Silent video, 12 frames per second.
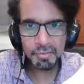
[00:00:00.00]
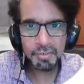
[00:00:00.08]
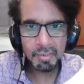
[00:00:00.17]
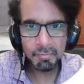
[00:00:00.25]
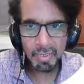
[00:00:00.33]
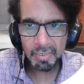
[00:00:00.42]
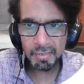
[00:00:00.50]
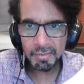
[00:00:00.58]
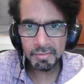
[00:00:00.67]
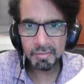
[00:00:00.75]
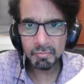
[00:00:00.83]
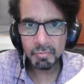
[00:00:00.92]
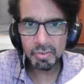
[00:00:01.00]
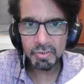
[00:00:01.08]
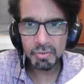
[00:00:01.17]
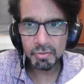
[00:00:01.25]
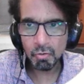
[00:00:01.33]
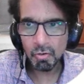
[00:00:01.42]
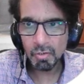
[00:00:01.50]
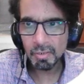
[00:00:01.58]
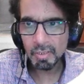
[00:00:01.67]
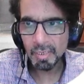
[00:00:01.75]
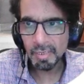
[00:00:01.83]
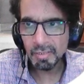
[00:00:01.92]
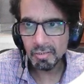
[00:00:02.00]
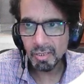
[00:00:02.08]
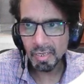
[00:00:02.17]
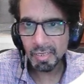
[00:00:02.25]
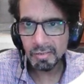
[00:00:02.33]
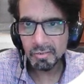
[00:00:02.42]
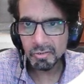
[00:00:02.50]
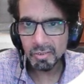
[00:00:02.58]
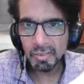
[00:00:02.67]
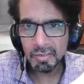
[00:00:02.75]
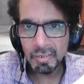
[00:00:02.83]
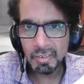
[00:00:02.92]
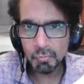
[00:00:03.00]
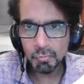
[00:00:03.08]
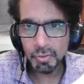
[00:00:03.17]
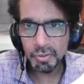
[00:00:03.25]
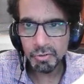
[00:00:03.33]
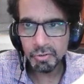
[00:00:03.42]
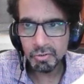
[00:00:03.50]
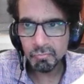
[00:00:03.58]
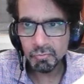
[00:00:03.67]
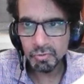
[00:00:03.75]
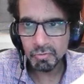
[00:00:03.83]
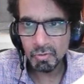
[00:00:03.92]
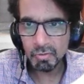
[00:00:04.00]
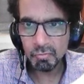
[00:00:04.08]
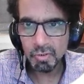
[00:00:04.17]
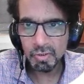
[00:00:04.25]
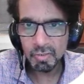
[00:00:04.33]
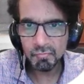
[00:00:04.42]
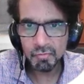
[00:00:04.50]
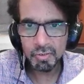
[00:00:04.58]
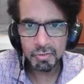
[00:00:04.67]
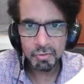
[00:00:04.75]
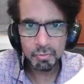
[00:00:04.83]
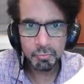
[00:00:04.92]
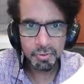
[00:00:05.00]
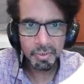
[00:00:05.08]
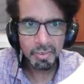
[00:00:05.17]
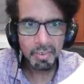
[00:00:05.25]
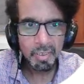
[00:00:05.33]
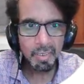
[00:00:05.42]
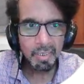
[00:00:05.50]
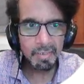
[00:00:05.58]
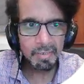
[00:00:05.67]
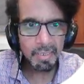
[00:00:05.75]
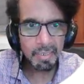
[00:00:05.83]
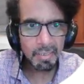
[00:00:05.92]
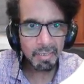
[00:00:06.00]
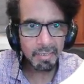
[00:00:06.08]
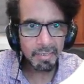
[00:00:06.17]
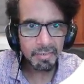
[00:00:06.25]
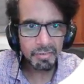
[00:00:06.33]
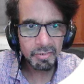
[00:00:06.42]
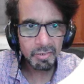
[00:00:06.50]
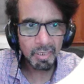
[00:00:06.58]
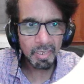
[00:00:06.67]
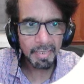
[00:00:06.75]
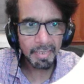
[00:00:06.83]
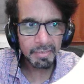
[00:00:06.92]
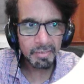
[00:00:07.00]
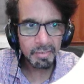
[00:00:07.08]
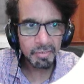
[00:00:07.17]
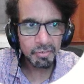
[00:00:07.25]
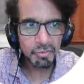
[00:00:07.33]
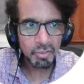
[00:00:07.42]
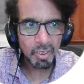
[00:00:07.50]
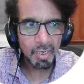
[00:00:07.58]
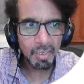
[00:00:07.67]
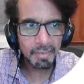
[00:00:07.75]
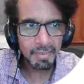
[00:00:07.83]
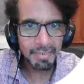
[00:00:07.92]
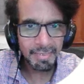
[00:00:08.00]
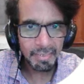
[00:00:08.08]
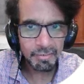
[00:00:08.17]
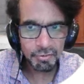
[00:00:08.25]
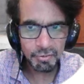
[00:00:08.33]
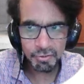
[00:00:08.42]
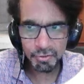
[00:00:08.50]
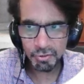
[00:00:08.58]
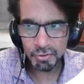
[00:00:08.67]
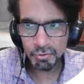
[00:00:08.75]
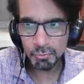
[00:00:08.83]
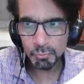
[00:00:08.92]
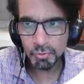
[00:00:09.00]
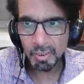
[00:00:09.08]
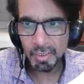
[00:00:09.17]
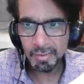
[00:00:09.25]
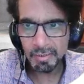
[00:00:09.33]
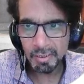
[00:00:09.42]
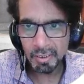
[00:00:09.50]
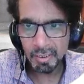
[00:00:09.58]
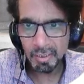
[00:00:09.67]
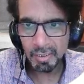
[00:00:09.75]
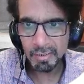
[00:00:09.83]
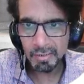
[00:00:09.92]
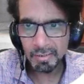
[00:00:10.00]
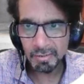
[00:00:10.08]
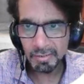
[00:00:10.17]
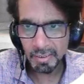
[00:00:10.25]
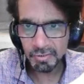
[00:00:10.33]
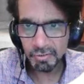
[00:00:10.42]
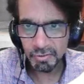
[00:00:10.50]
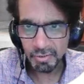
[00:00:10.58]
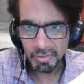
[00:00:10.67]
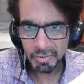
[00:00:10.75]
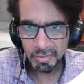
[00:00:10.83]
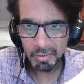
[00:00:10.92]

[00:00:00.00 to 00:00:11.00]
and magnetism is taught, and in that there is an equation which is called equation of continuity that relates electric charge density to the electric current density.